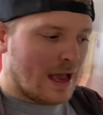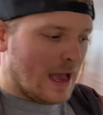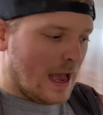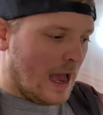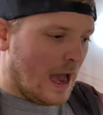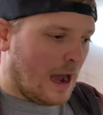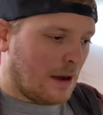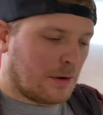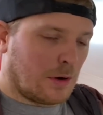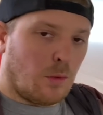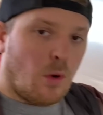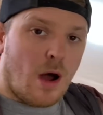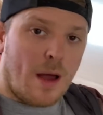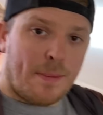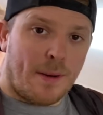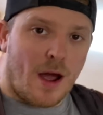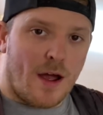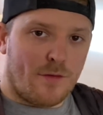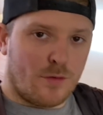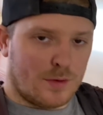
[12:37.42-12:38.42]
I'm going to wipe
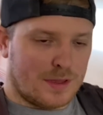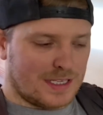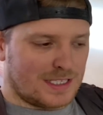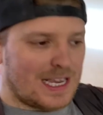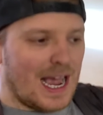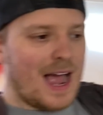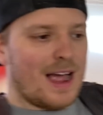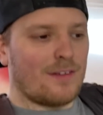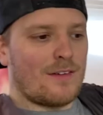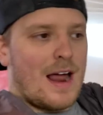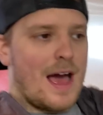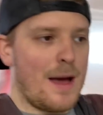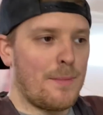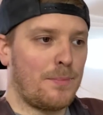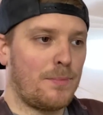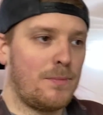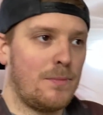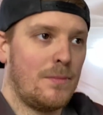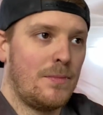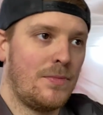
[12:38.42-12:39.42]
it over with the tack rab.
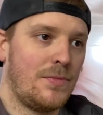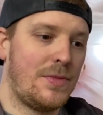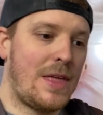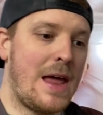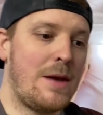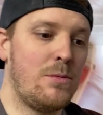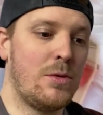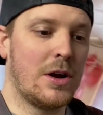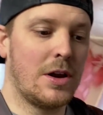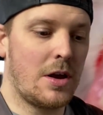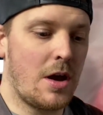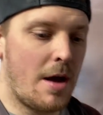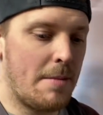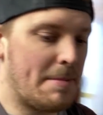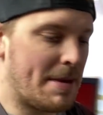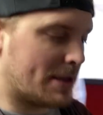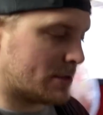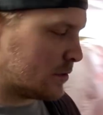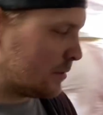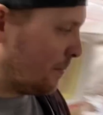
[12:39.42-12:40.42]
Then we're going to go and
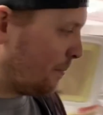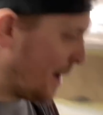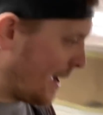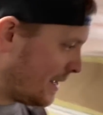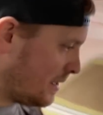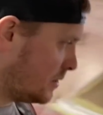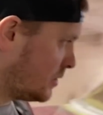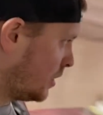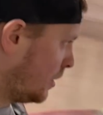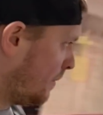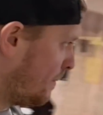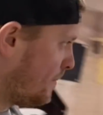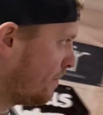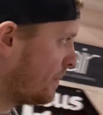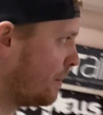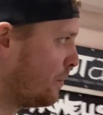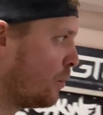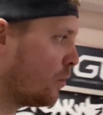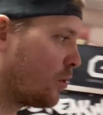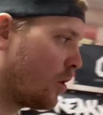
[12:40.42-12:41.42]
mix some paint up.
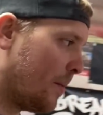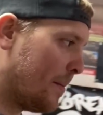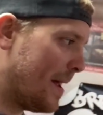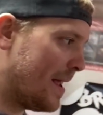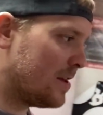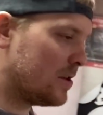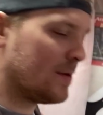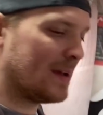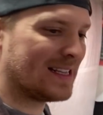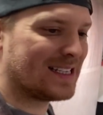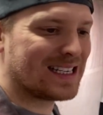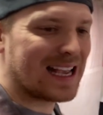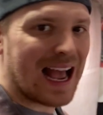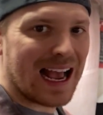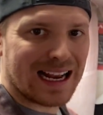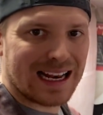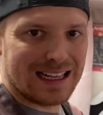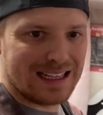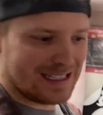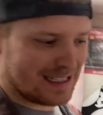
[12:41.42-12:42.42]
Then we'll come in, do
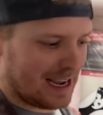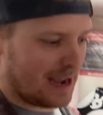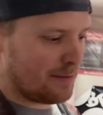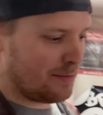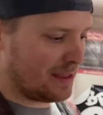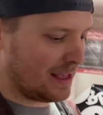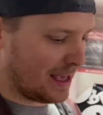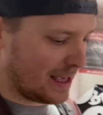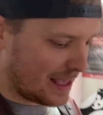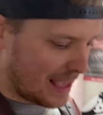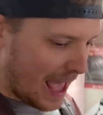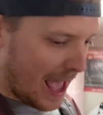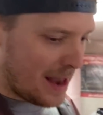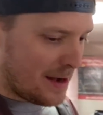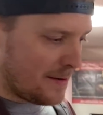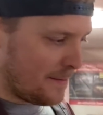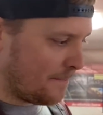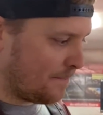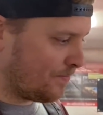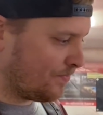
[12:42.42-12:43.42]
exactly the same thing again.
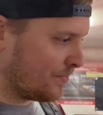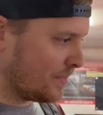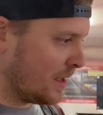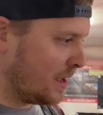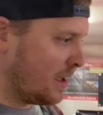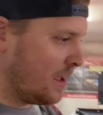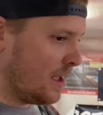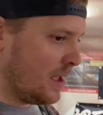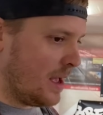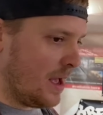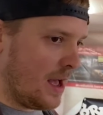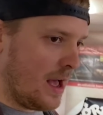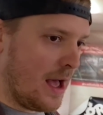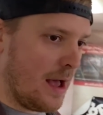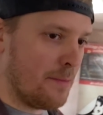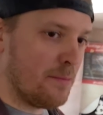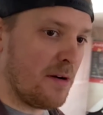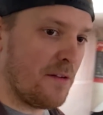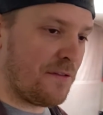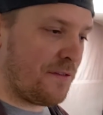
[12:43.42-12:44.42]

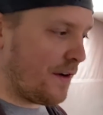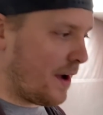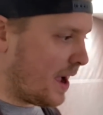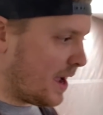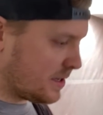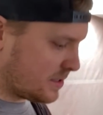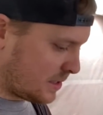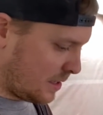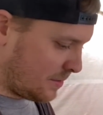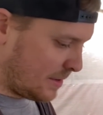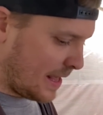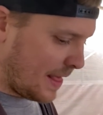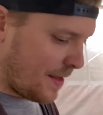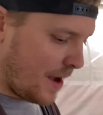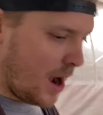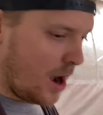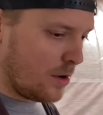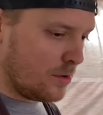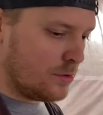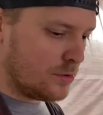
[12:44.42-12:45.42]
But first, I'm going to get the
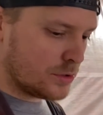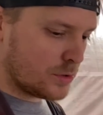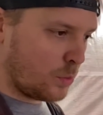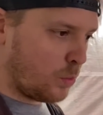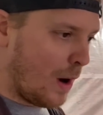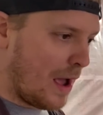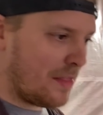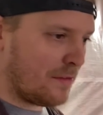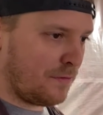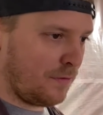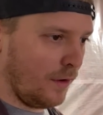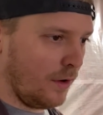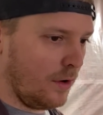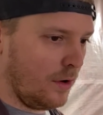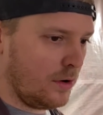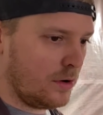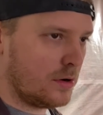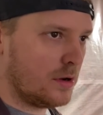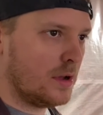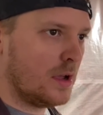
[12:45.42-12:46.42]
hose, wet the floor
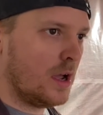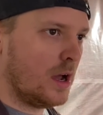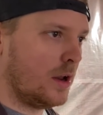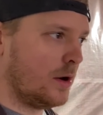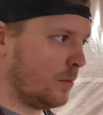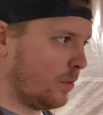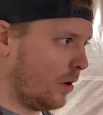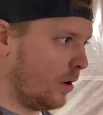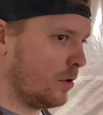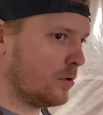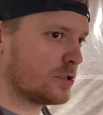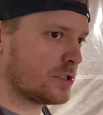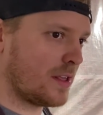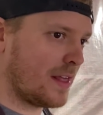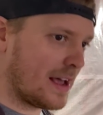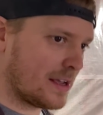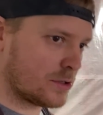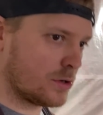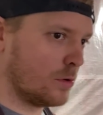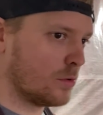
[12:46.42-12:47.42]
and the wall, so
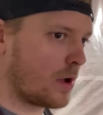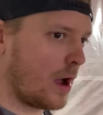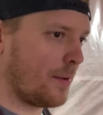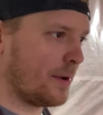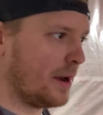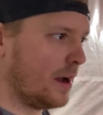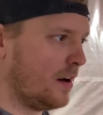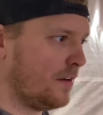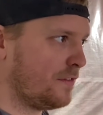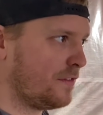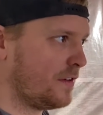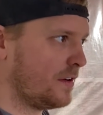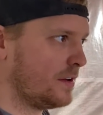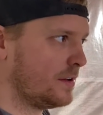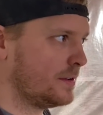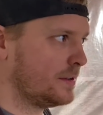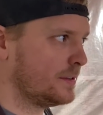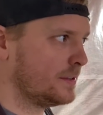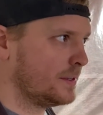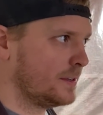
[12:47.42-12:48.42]
that's all going off.
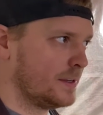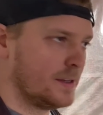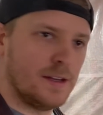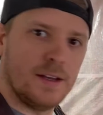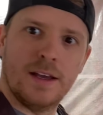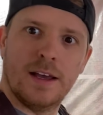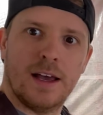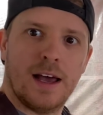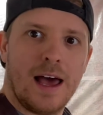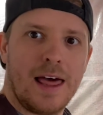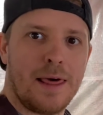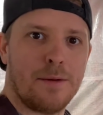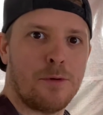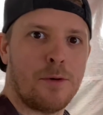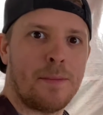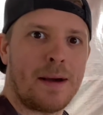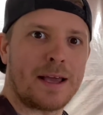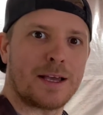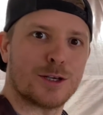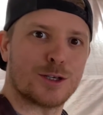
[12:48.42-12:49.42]
And then we'll
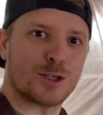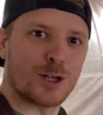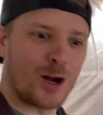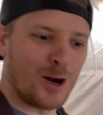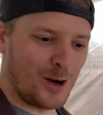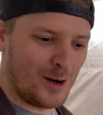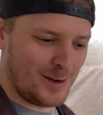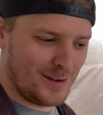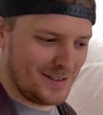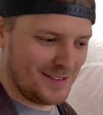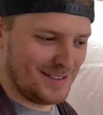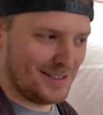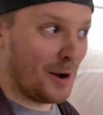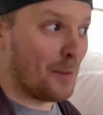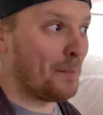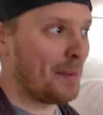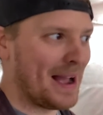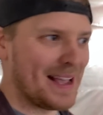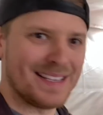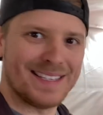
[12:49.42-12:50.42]
make a start on
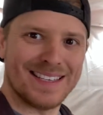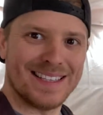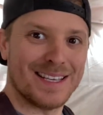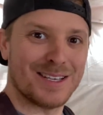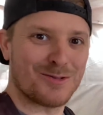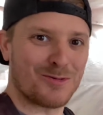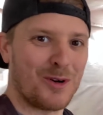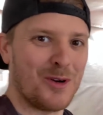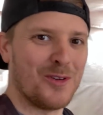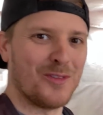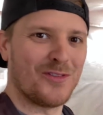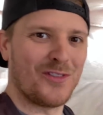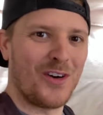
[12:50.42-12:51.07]
painting this roof.